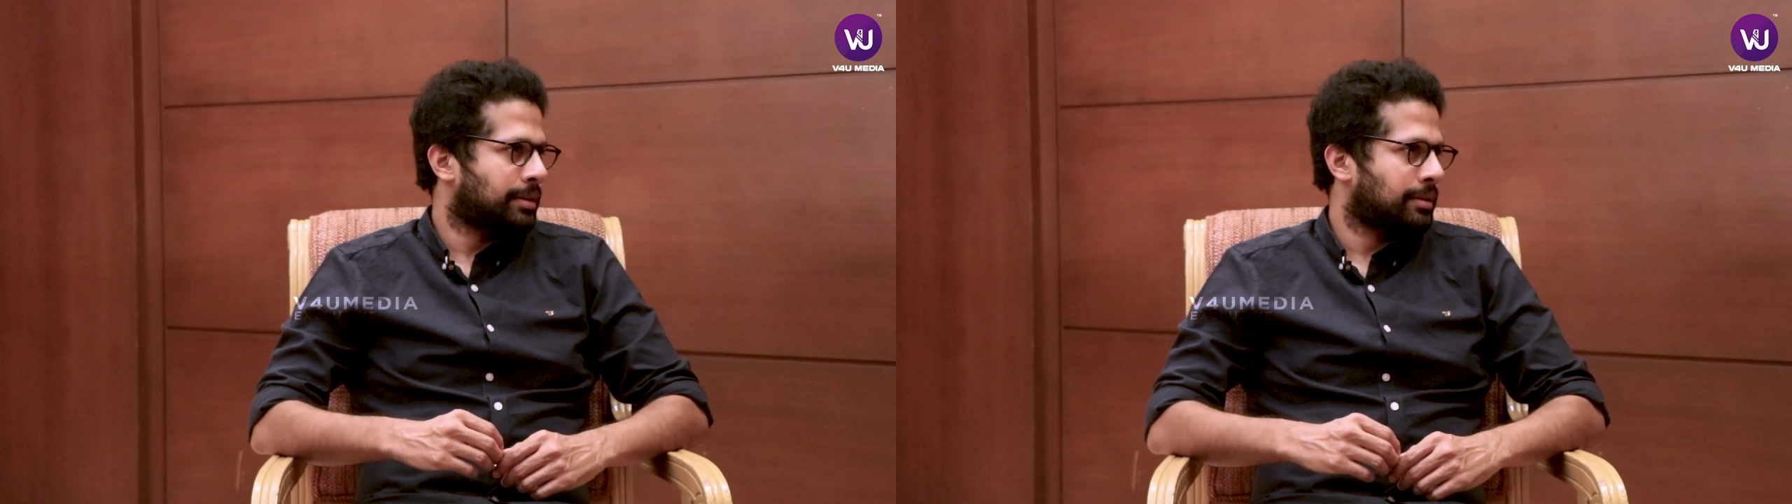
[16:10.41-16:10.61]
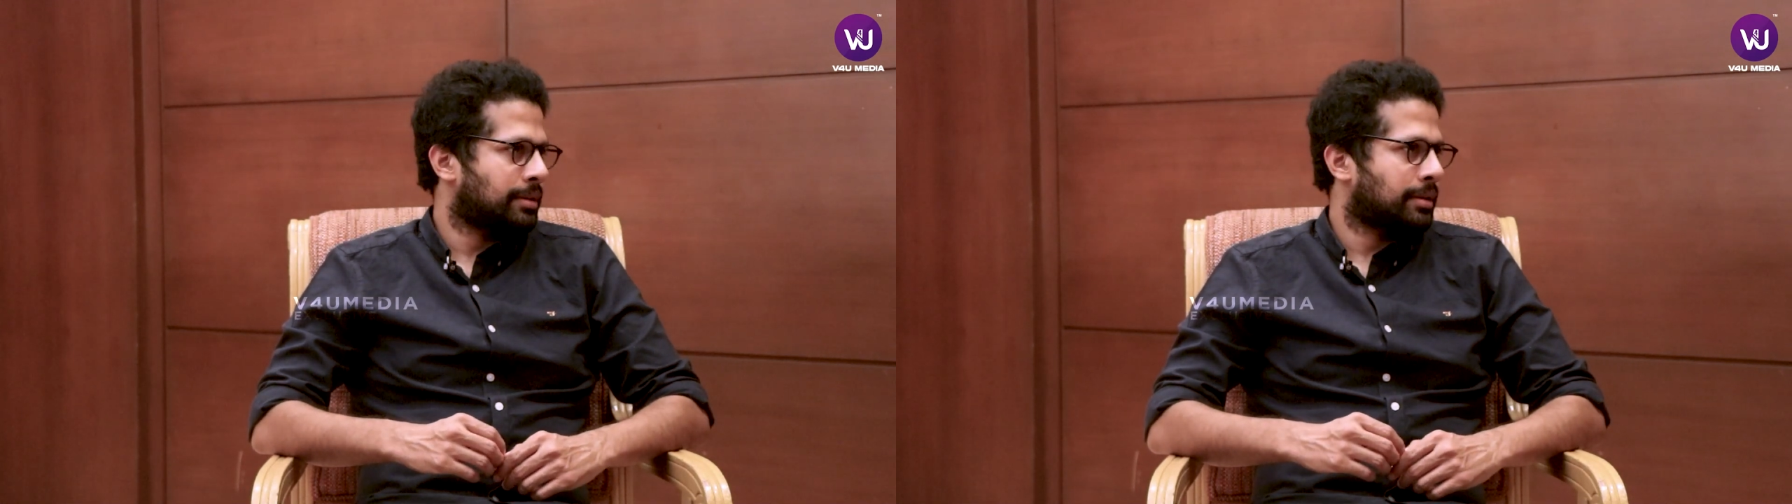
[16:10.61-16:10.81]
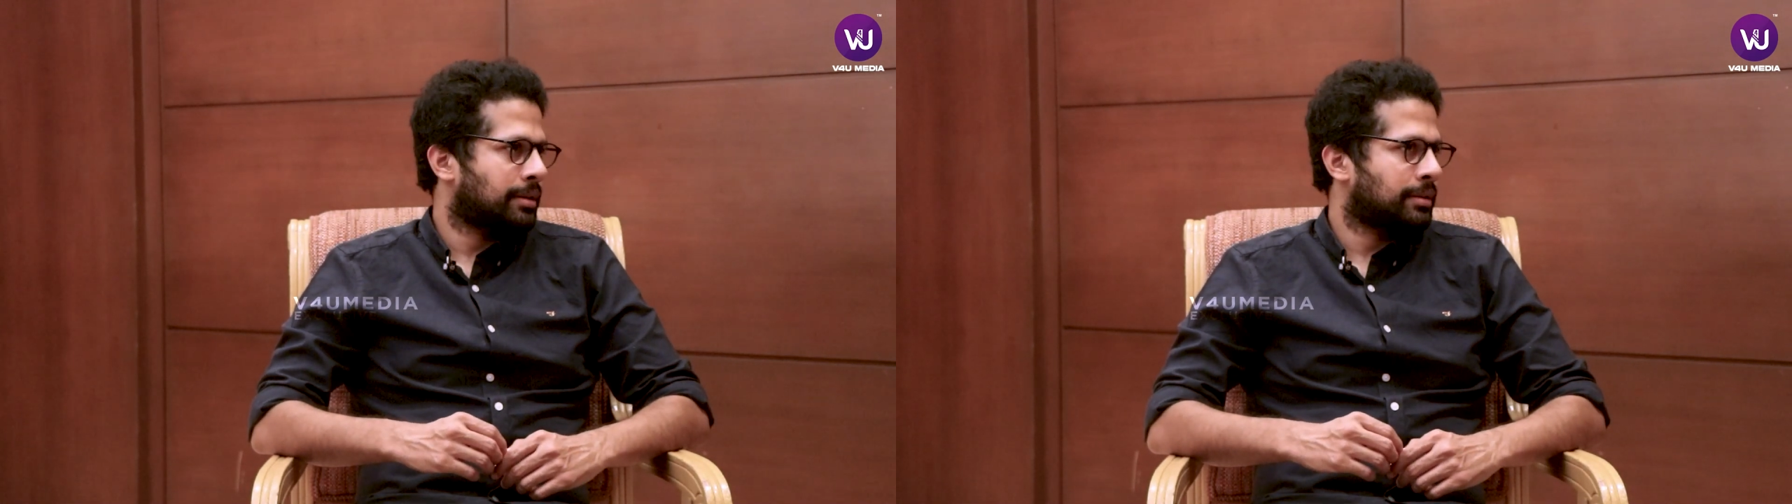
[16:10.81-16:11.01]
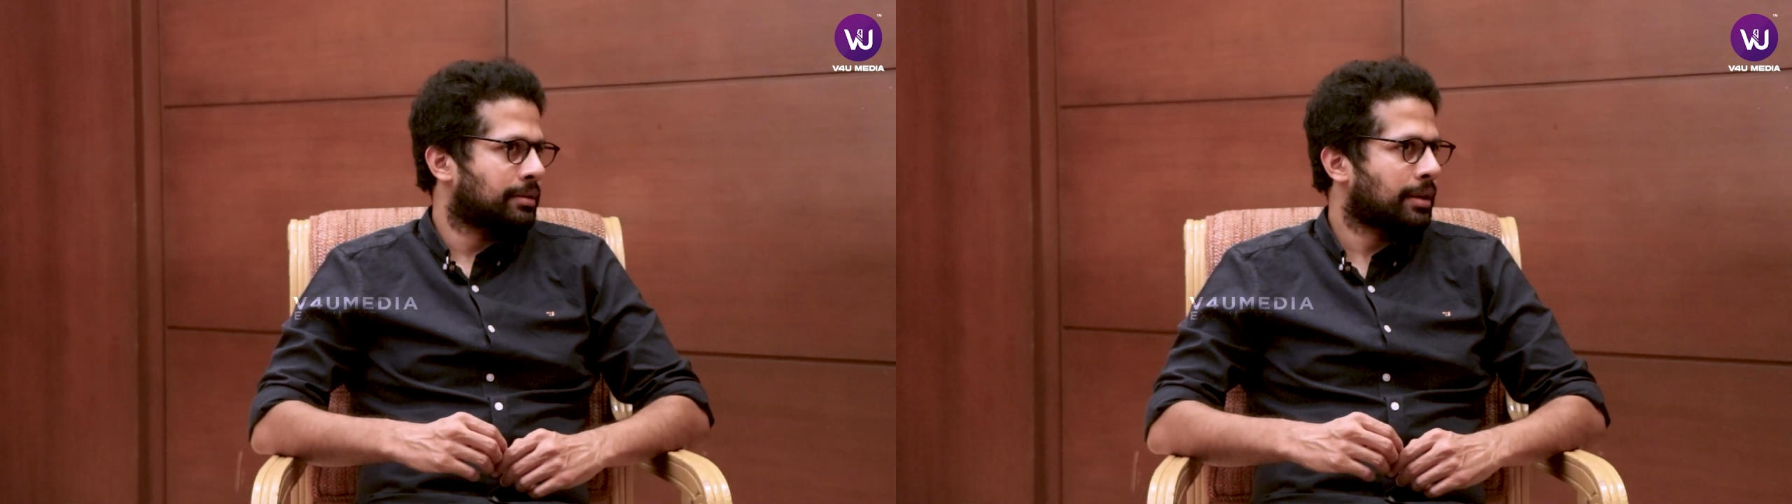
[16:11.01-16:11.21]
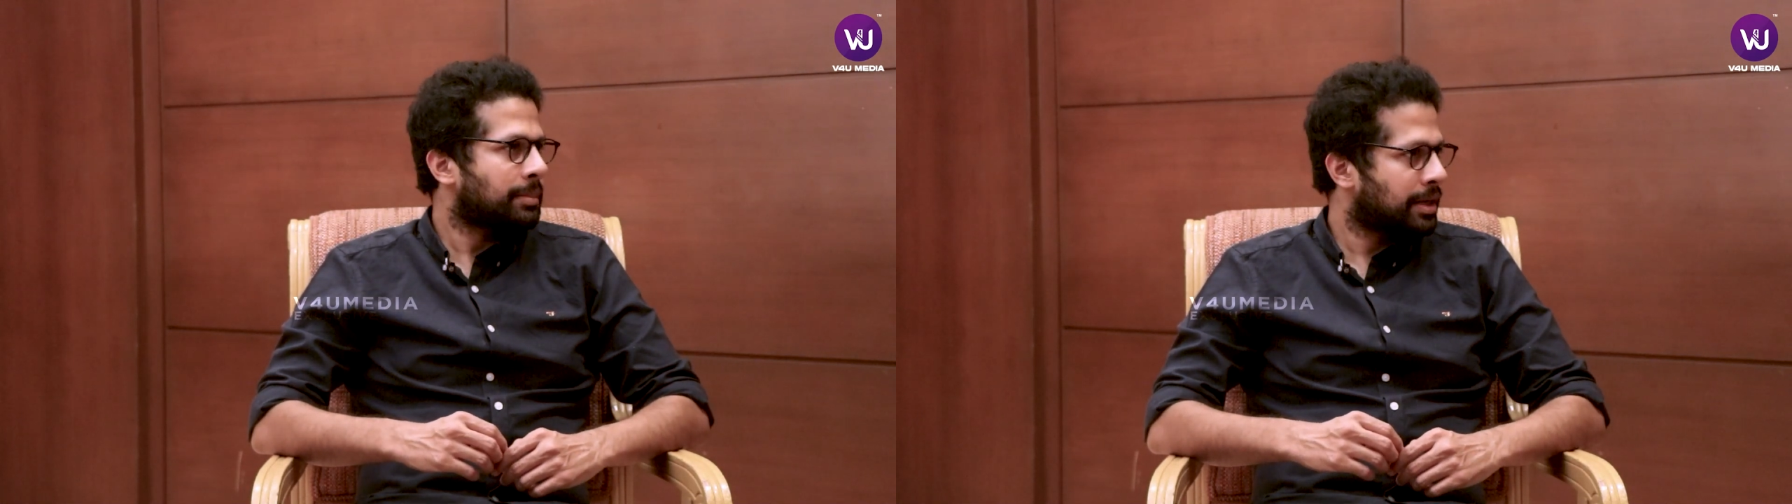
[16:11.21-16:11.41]
in
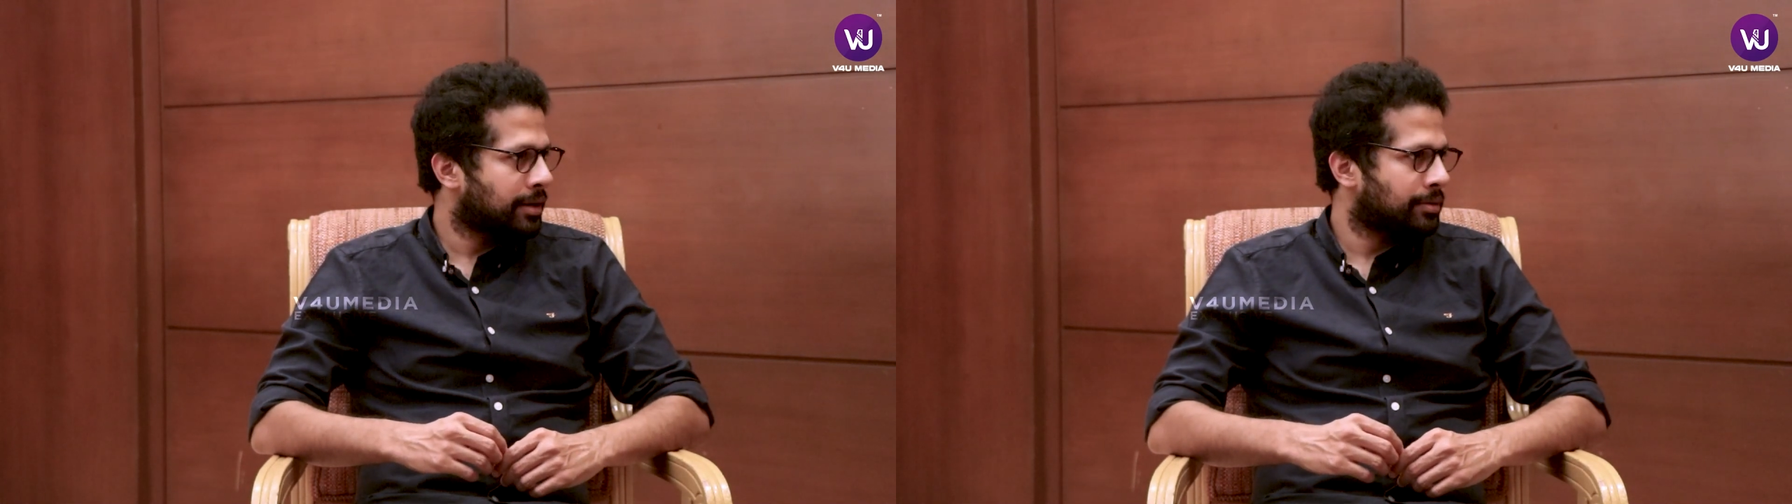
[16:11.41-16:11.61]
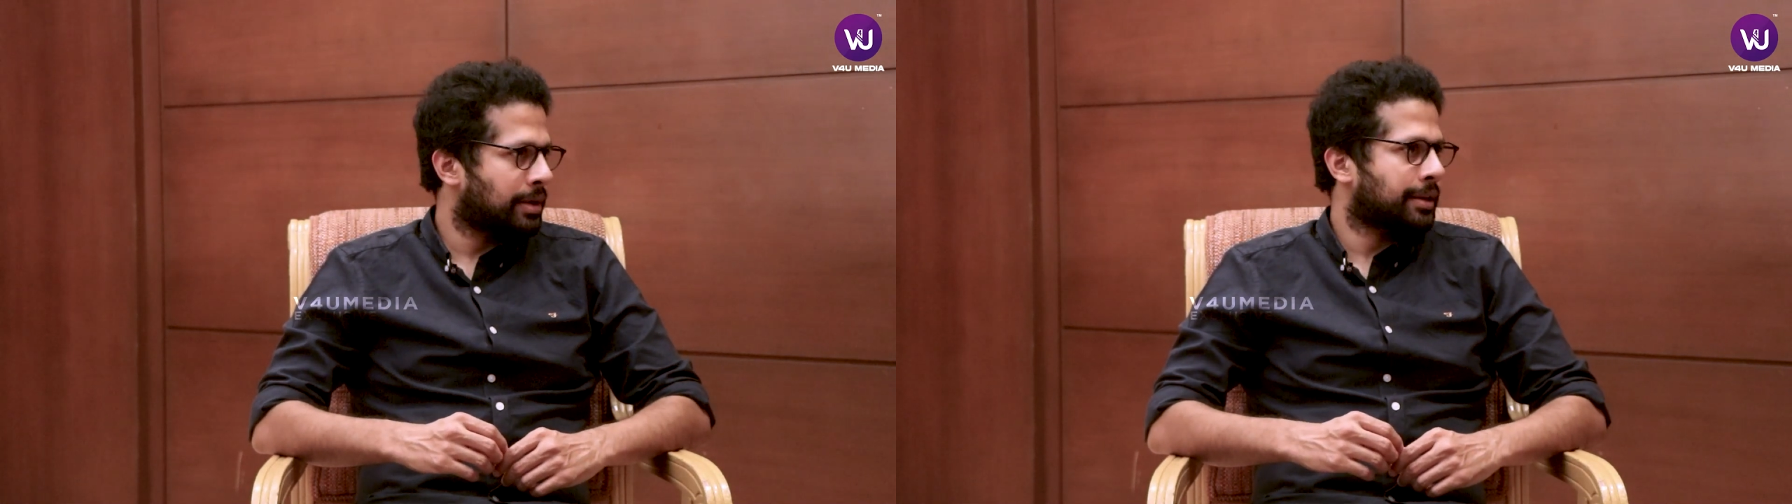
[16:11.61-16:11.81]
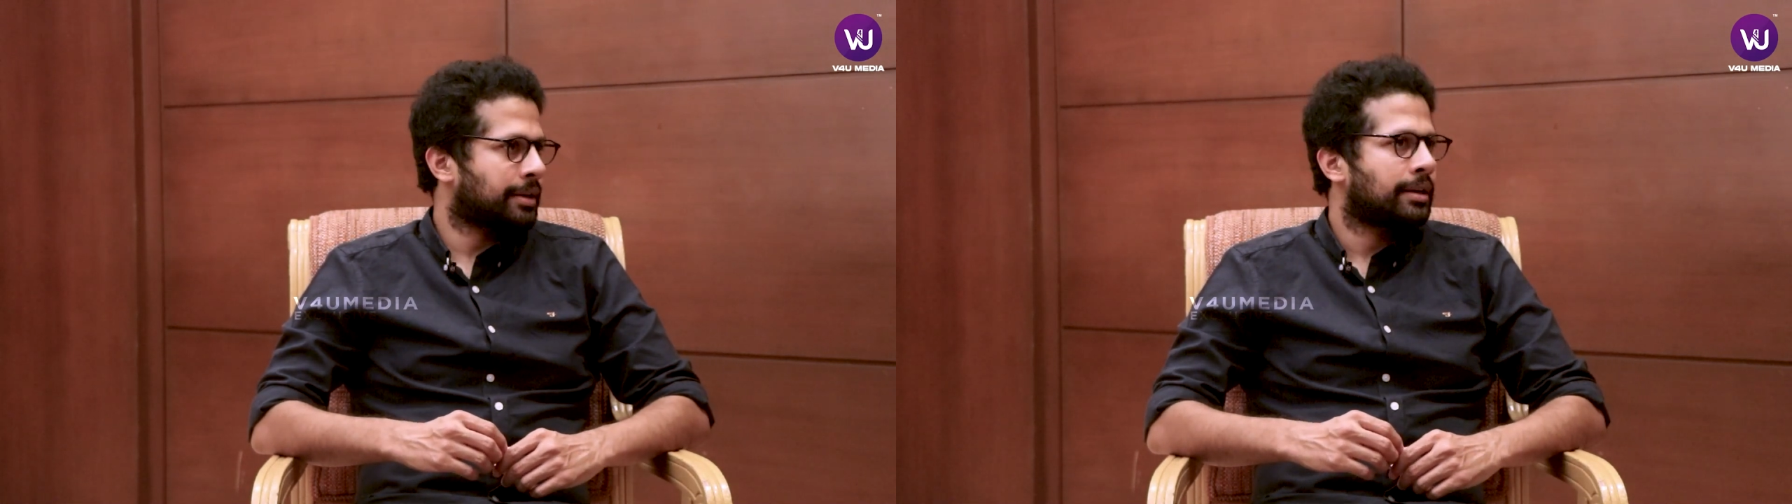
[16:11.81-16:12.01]
Tamil Nadu like